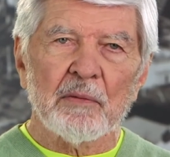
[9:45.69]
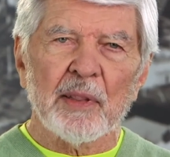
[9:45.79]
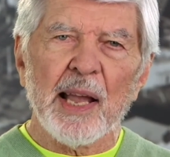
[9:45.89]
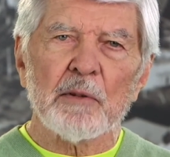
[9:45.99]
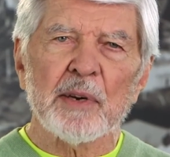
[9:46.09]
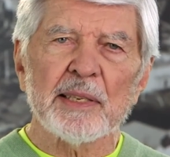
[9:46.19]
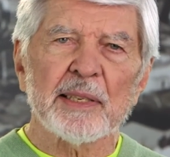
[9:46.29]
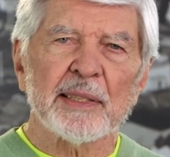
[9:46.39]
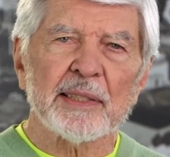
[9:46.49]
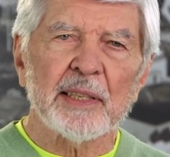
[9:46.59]
For that
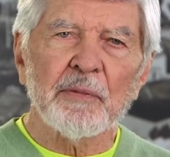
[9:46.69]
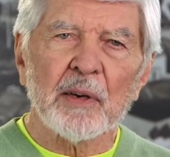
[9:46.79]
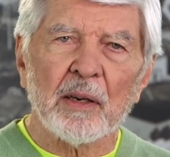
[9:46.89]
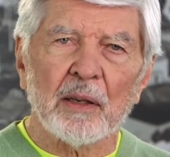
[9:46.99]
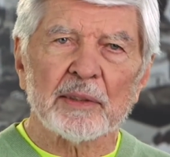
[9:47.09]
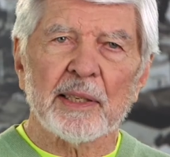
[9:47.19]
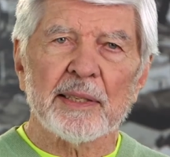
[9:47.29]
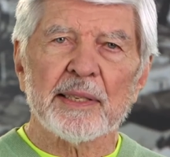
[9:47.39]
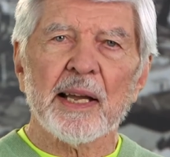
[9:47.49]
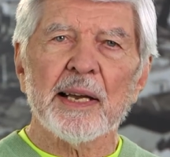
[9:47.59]
reason, it's difficult to
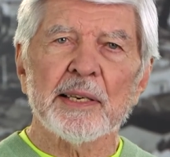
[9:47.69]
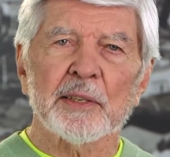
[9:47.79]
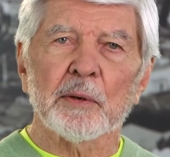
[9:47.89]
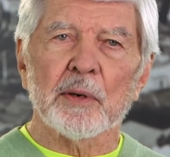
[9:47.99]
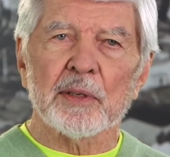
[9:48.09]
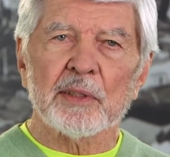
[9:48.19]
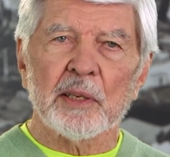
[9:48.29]
design tours